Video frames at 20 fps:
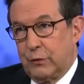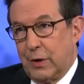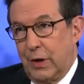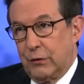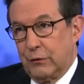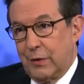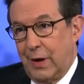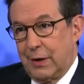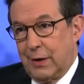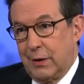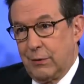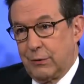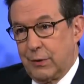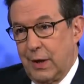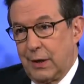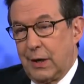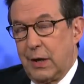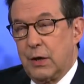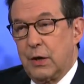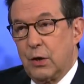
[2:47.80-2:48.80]
does
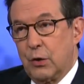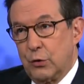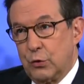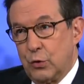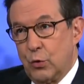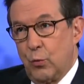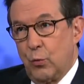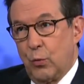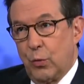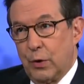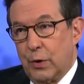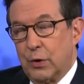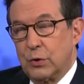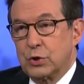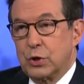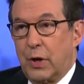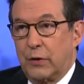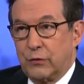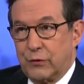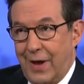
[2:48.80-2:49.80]
anything. And here you were
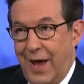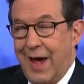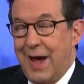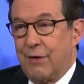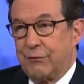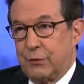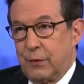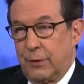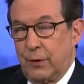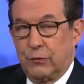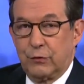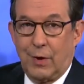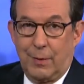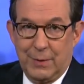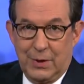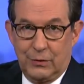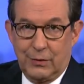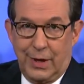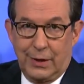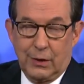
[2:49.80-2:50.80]
just after the
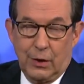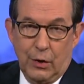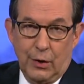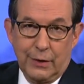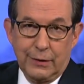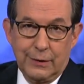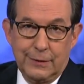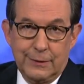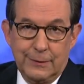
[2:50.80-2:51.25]
summit. Take a look.